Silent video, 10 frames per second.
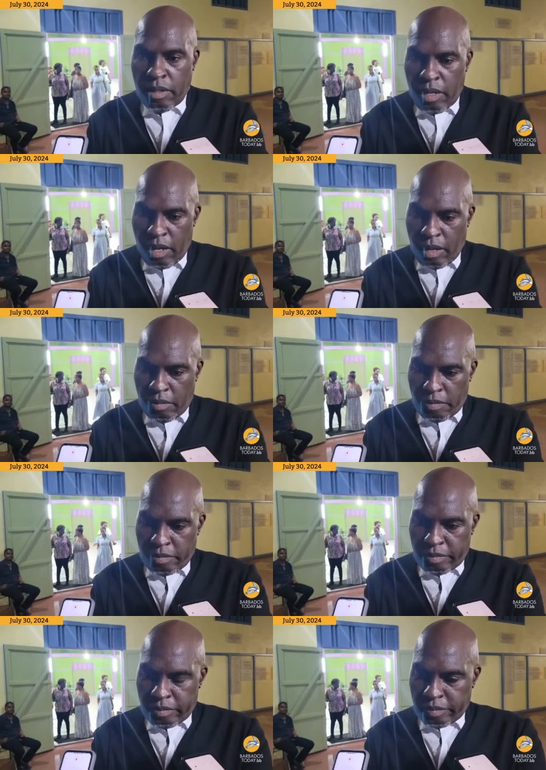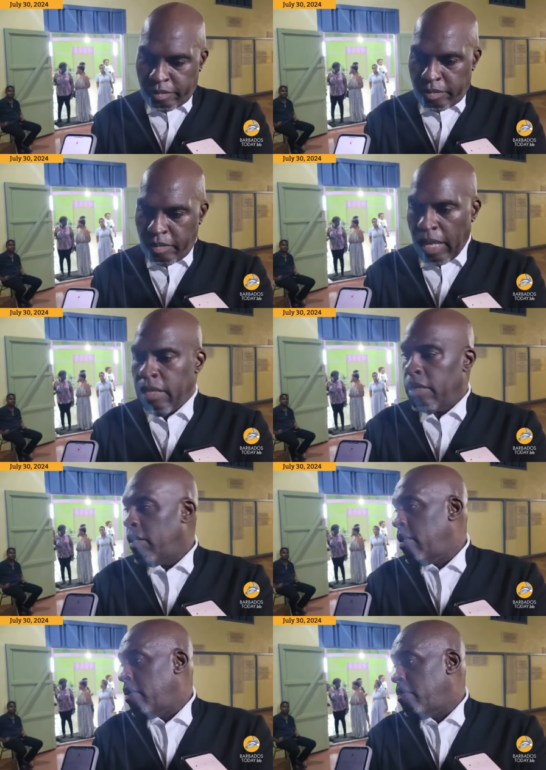um, well,
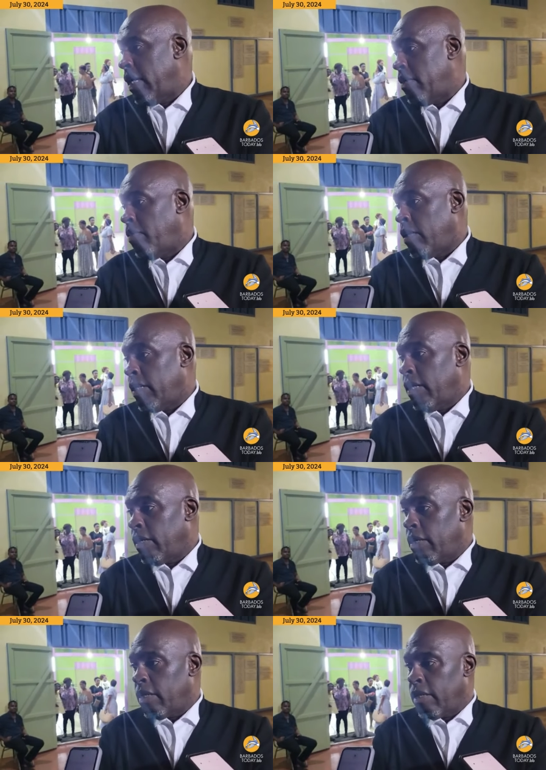by the body there,